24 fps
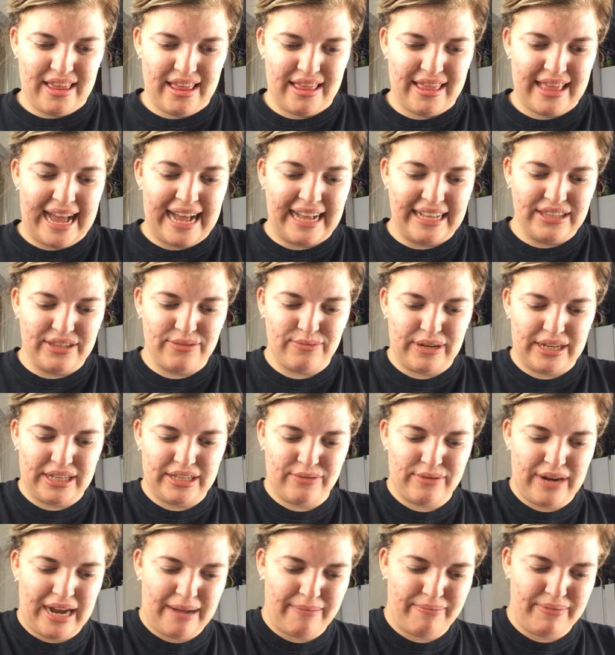And that's
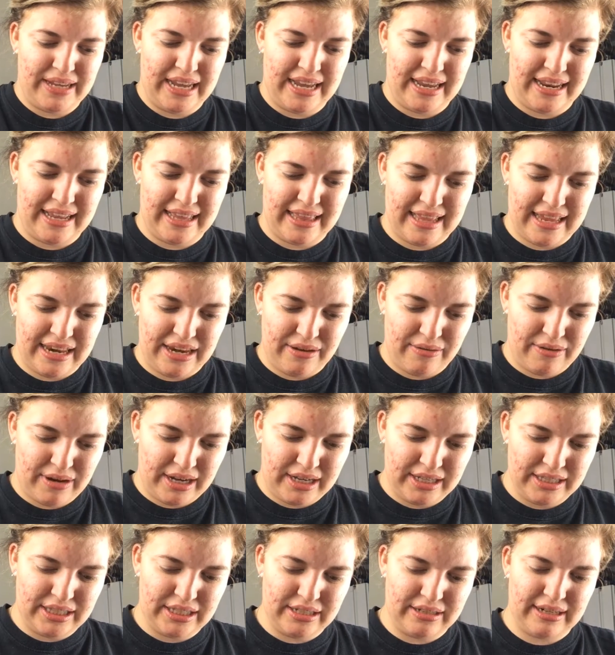what it's wrapped in. And then you
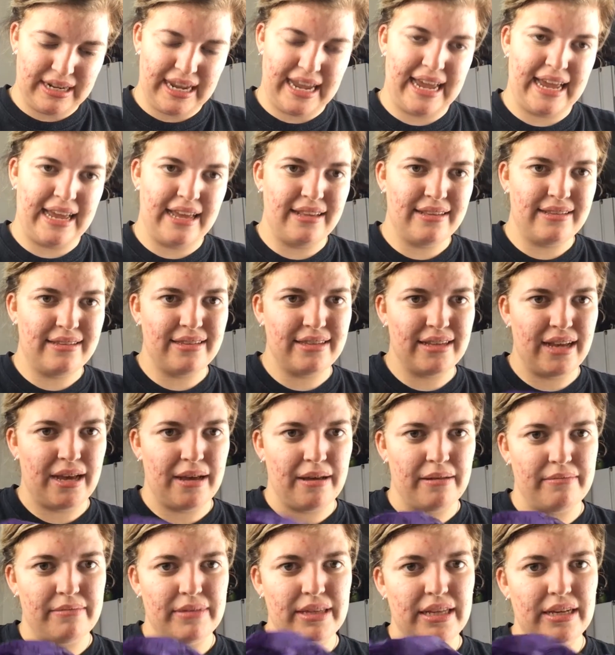also get
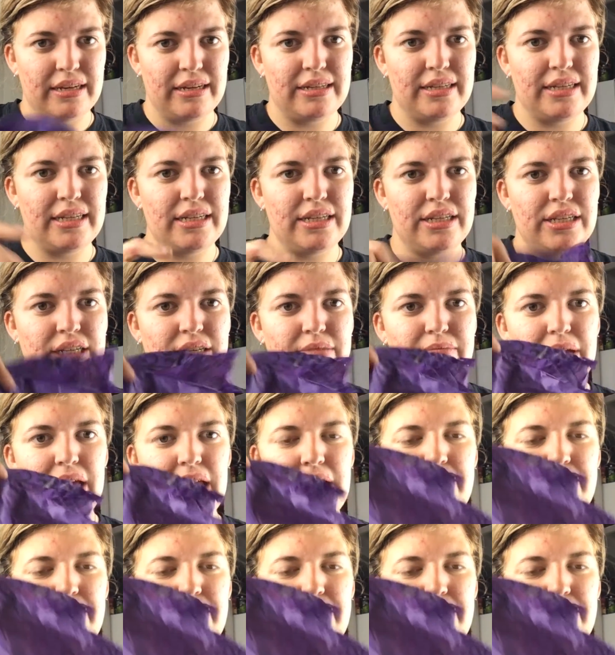some little tissue